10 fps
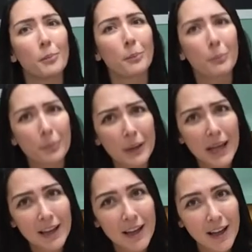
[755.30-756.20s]
but I
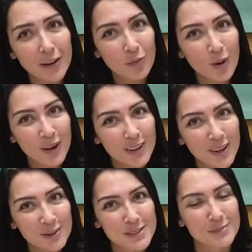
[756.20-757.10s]
kind of want to know
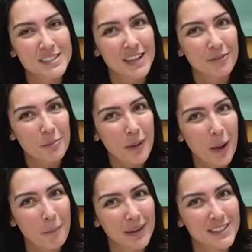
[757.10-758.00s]
some stuff about
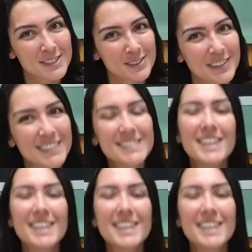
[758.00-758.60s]
my students.